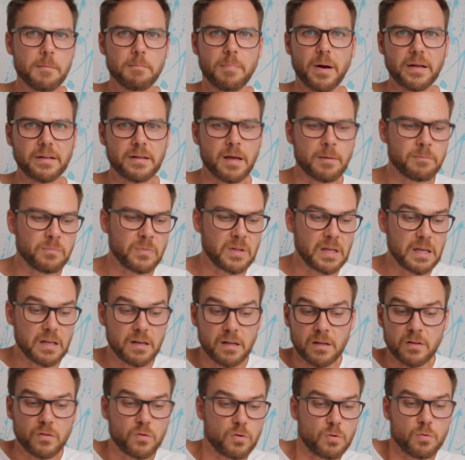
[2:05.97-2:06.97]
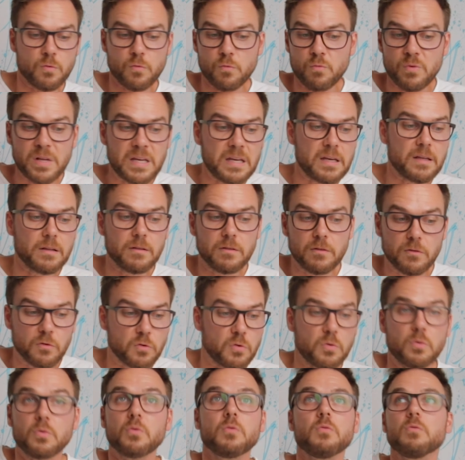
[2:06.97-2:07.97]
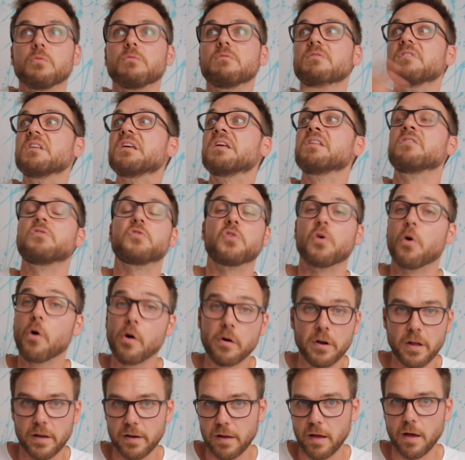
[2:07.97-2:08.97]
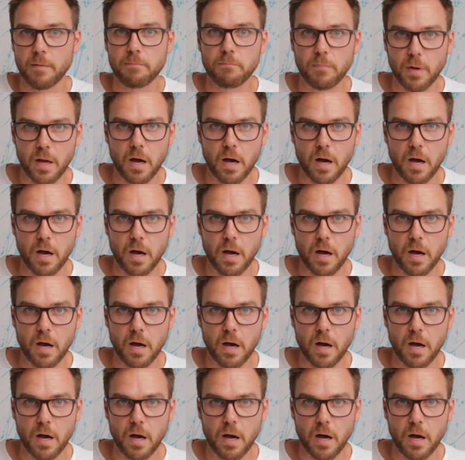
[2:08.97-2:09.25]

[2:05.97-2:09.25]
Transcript: by then needing to read to eternity and